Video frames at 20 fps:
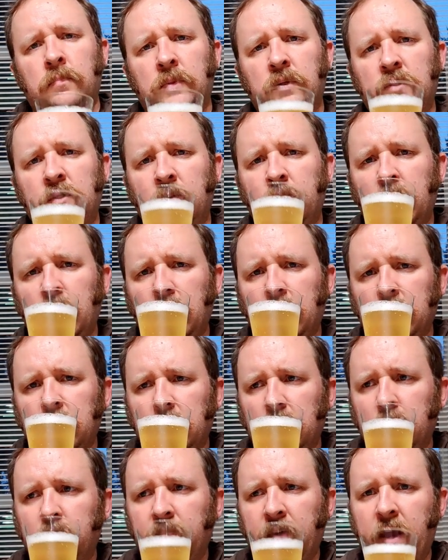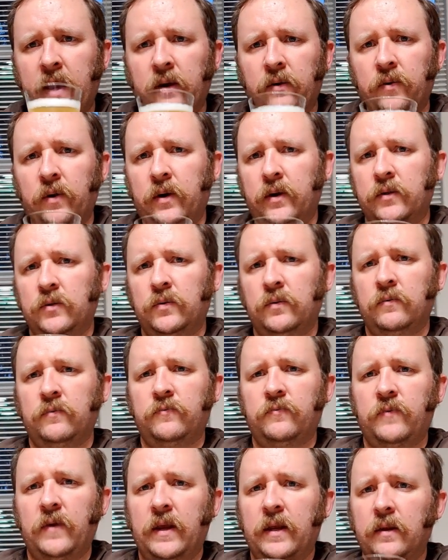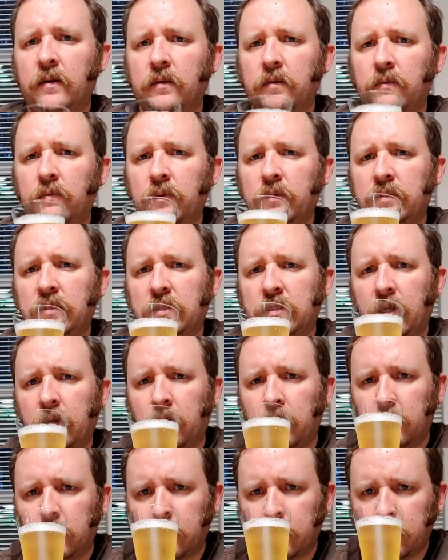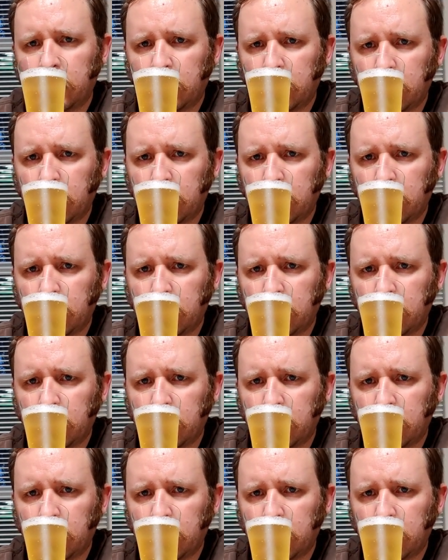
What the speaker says: There's something else in the background. It's real faint, really subtle.